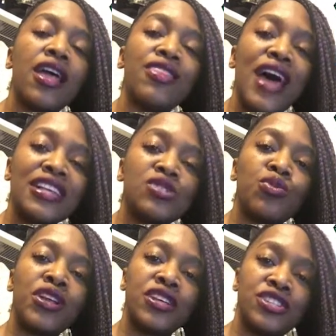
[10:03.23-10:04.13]
That's
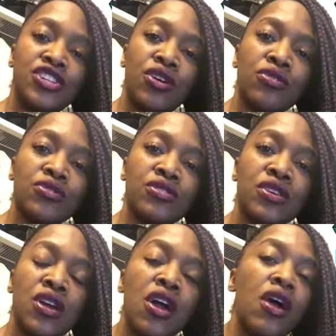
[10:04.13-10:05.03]
what it shows.
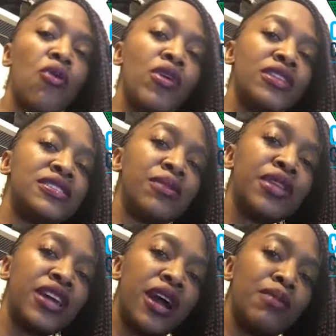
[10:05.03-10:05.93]
When
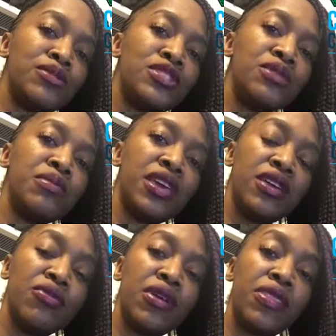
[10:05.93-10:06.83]
somebody comes to
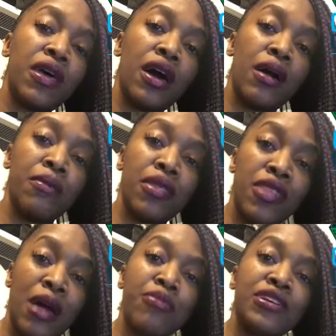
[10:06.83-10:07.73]
me with
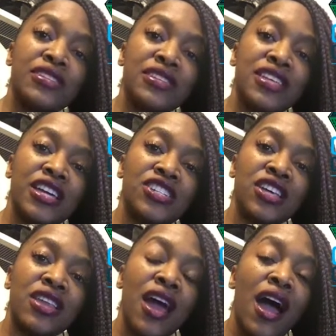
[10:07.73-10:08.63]
that
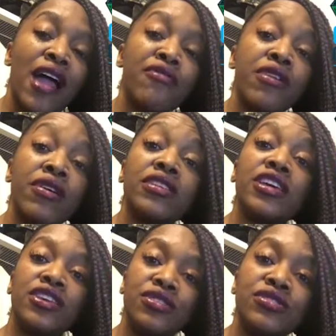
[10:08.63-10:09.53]
presentation, I rarely
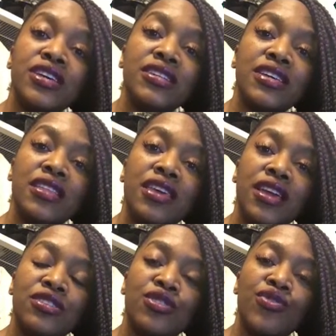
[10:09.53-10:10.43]
use it in the
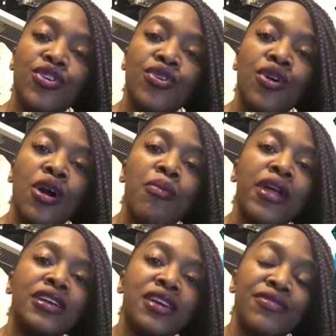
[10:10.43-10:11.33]
interview, but
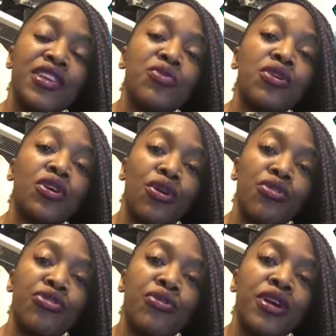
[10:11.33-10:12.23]
I definitely will
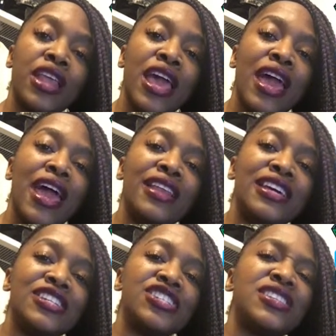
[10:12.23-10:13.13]
go through it. And
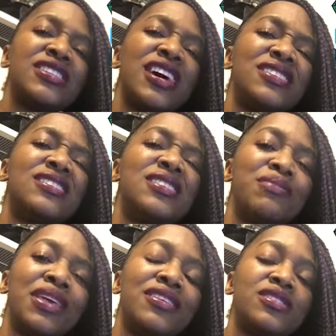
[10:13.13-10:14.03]
it just says to
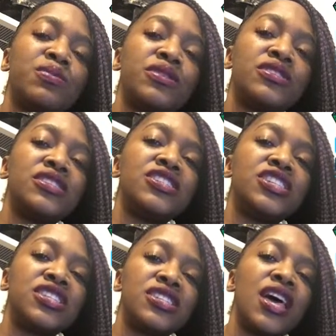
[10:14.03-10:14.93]
me, this person's
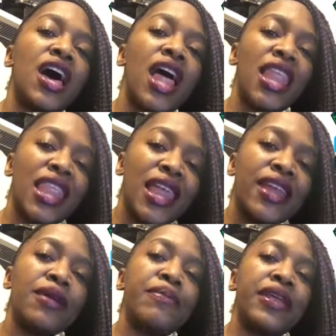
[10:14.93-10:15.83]
just a
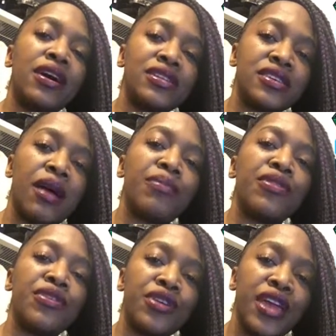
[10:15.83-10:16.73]
little bit on top
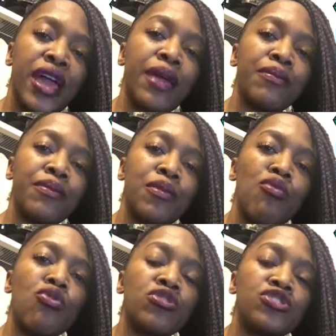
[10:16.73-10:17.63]
of their game,
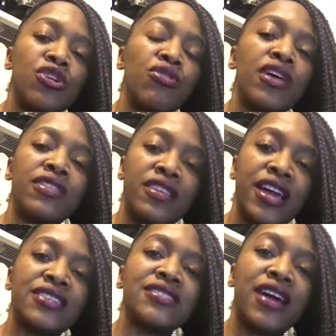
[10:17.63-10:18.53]
more so than the
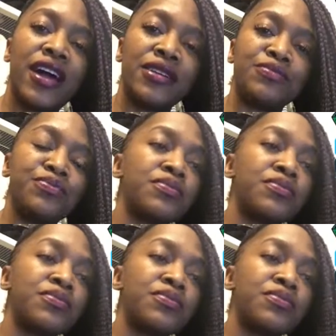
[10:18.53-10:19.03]
next guy.